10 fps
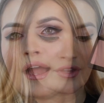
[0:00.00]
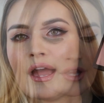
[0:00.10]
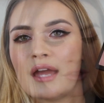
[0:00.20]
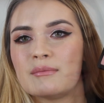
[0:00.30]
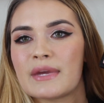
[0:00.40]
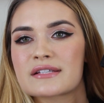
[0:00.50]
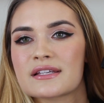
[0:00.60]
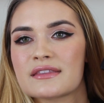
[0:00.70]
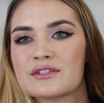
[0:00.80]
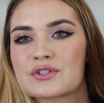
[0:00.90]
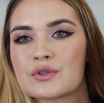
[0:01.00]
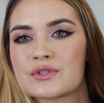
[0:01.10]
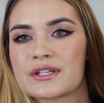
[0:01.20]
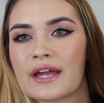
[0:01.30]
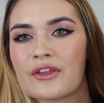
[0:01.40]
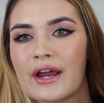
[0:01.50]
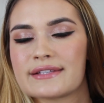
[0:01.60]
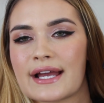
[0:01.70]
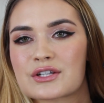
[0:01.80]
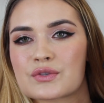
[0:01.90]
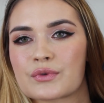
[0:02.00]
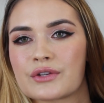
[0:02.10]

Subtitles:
And mixing these two together is actually